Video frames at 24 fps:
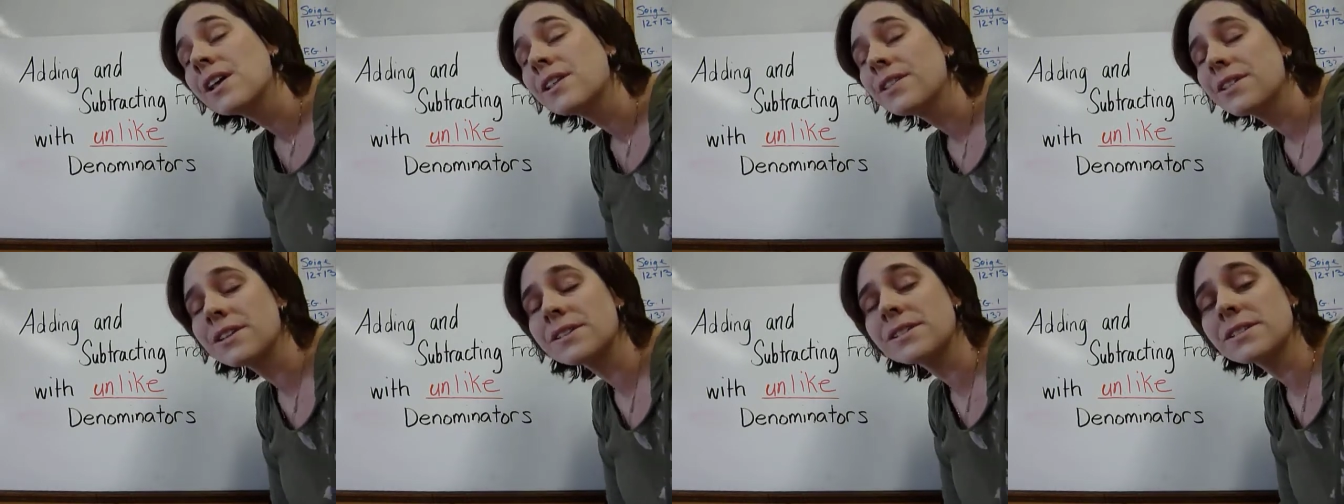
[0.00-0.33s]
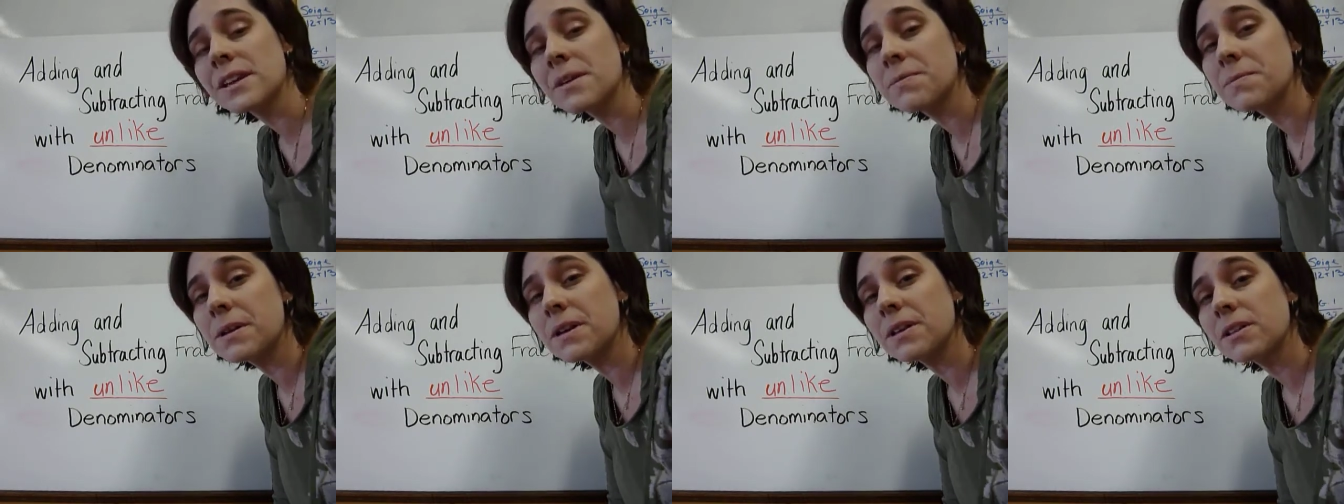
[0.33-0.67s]
This
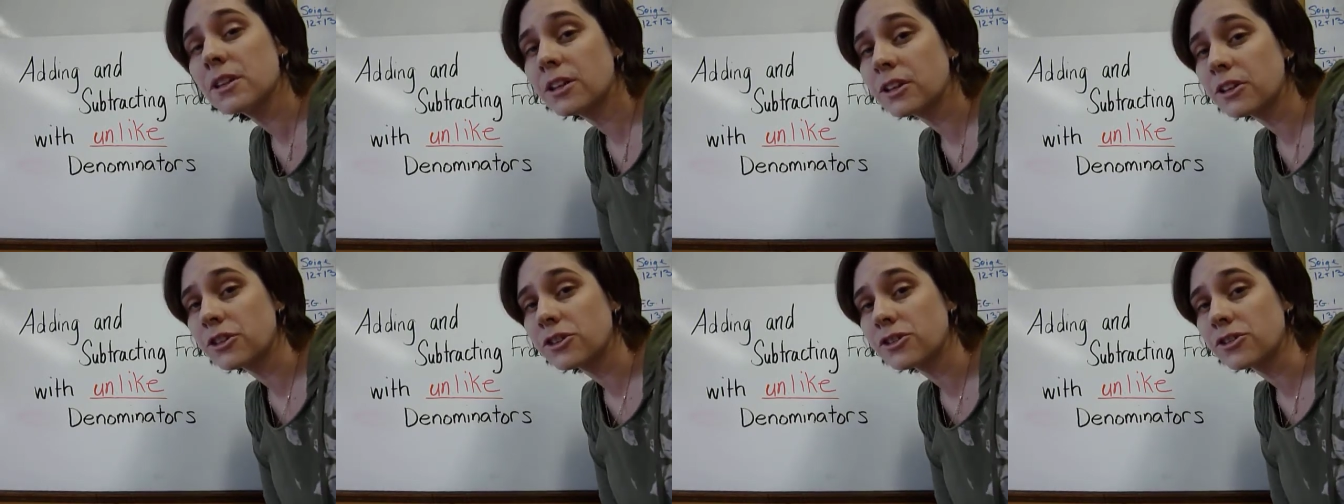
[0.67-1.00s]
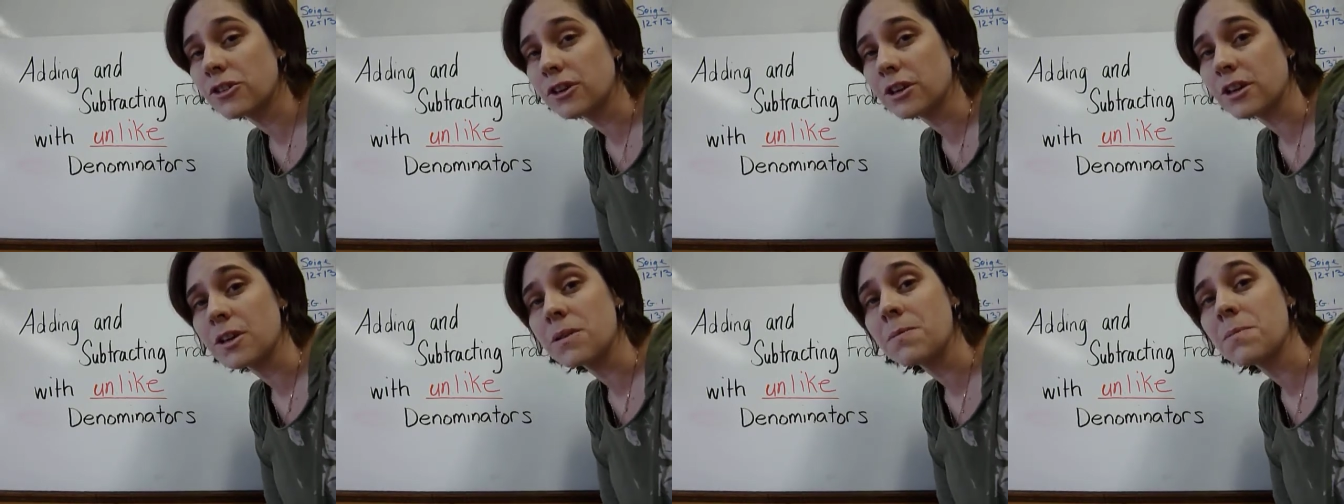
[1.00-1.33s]
can be a little
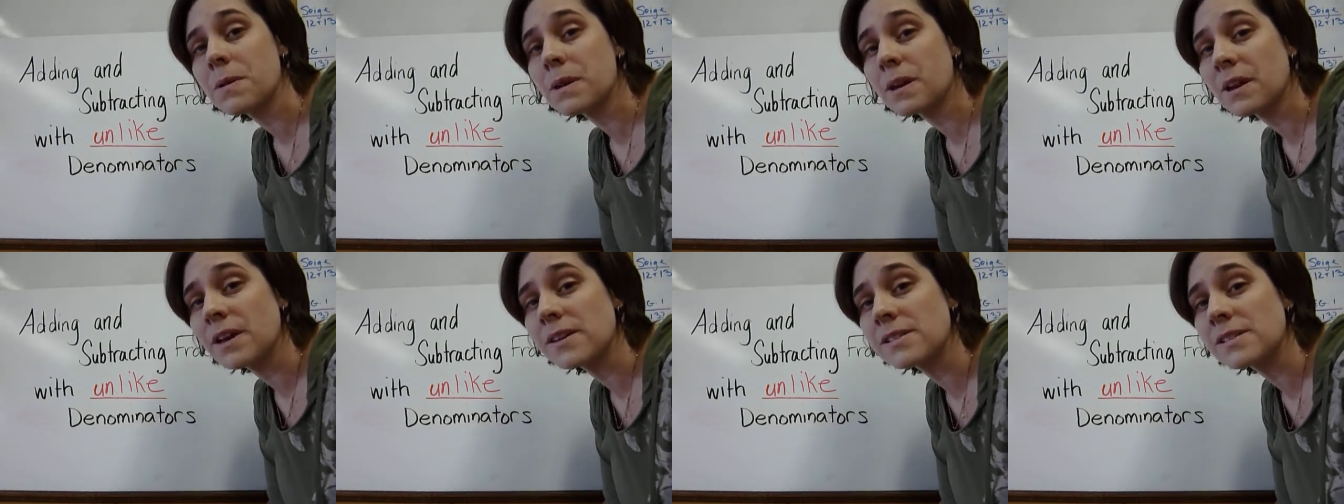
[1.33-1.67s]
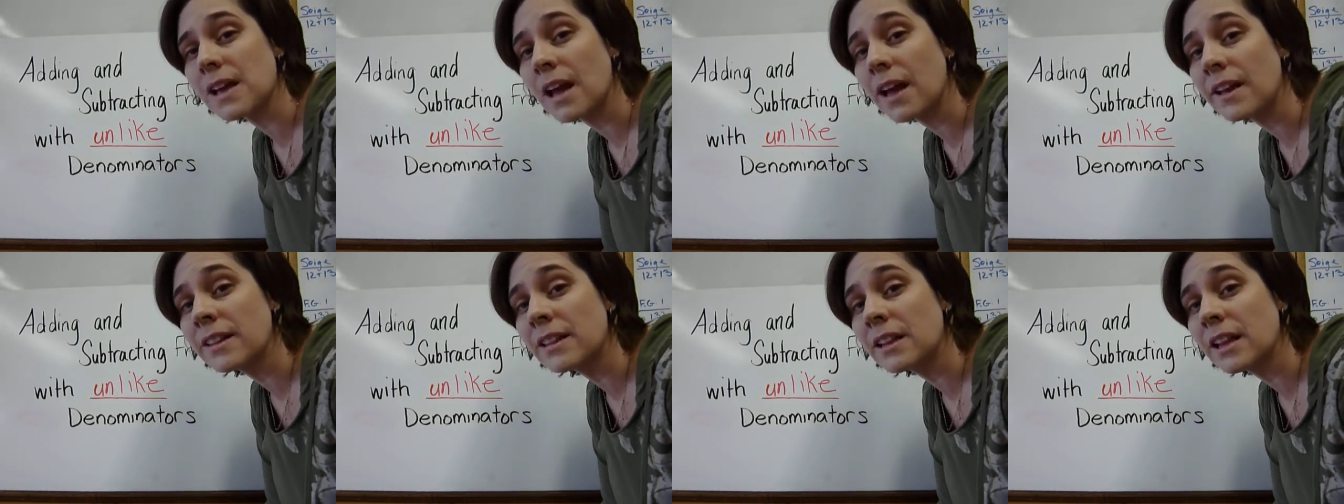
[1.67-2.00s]
tricky because
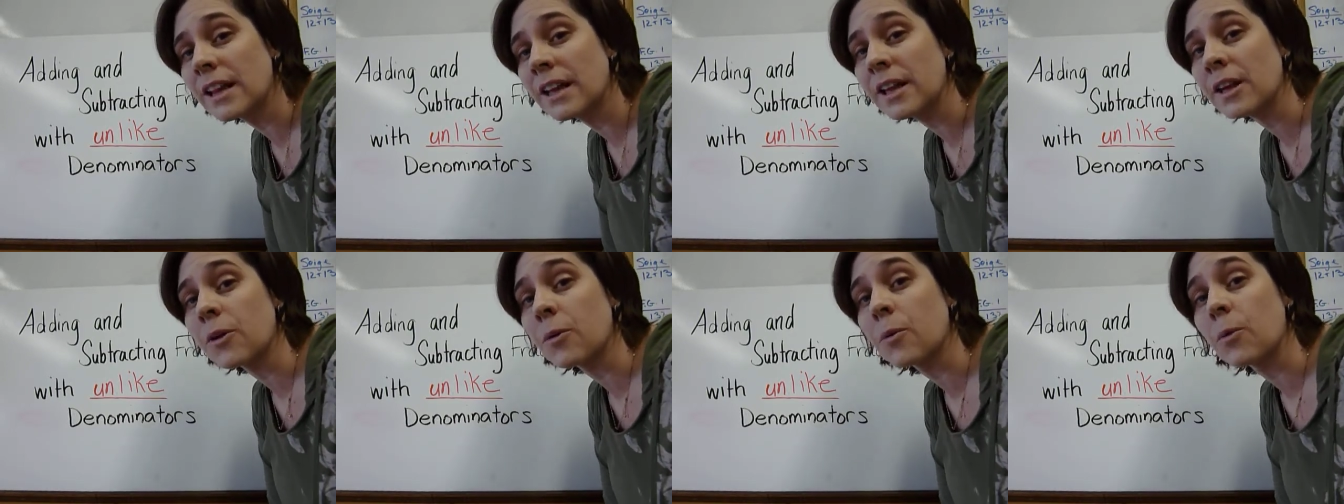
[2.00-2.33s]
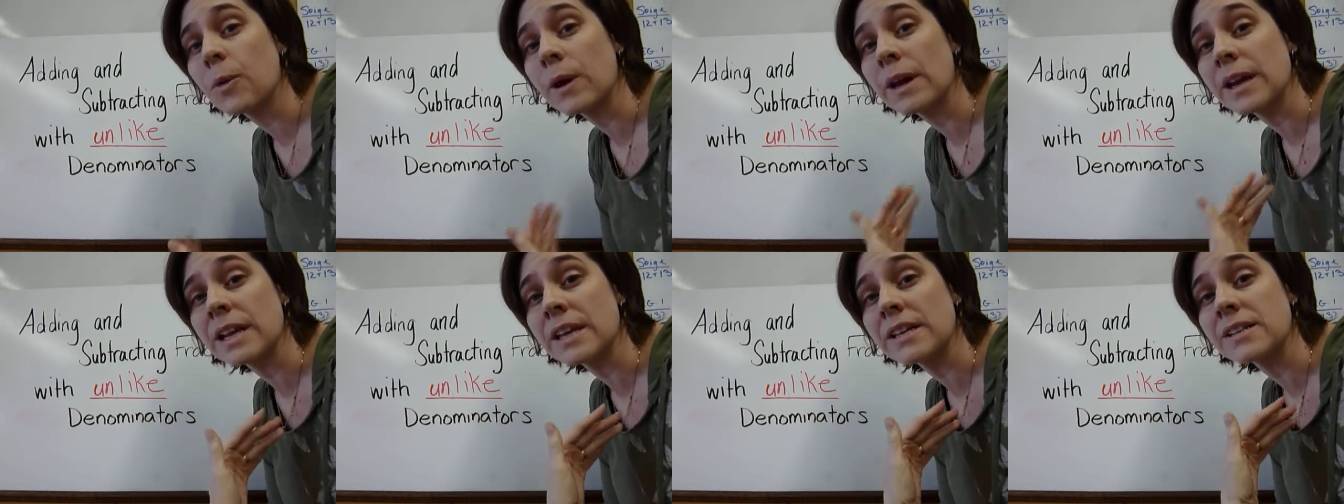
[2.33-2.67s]
unlike
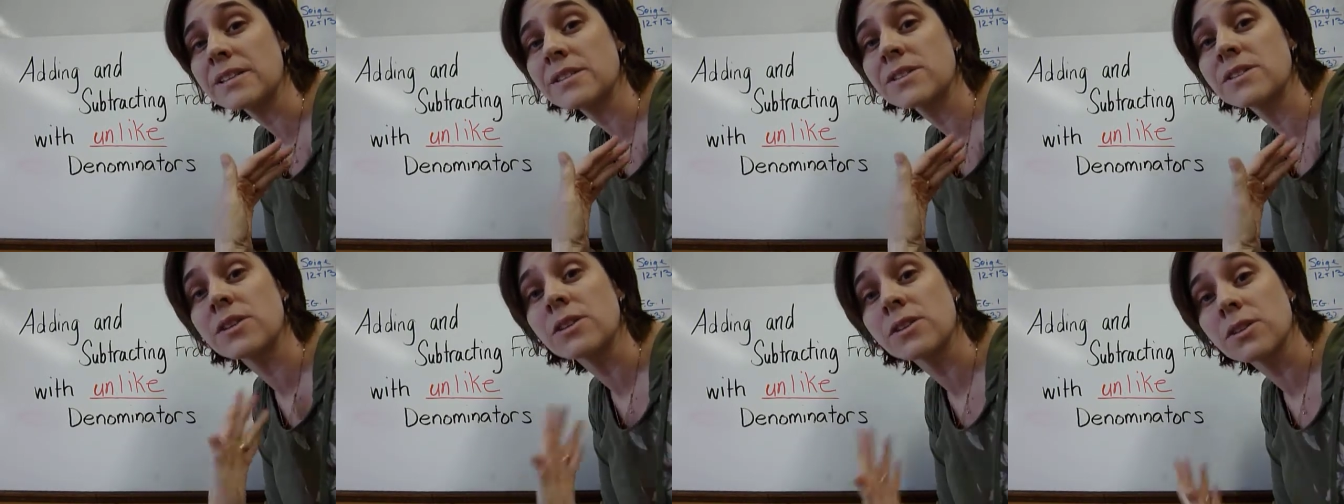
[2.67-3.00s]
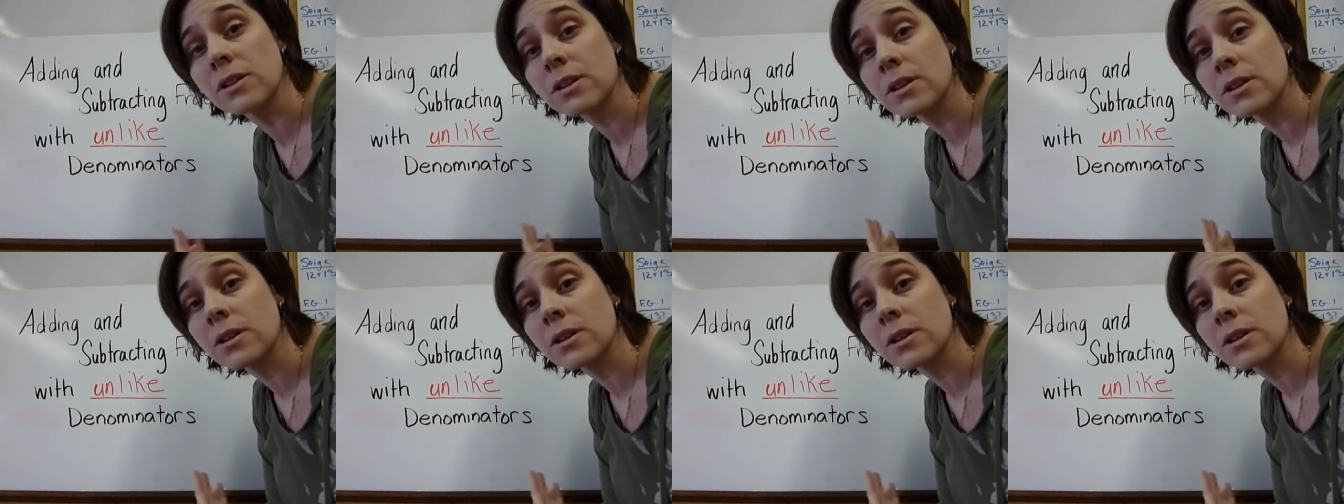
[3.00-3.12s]
when it's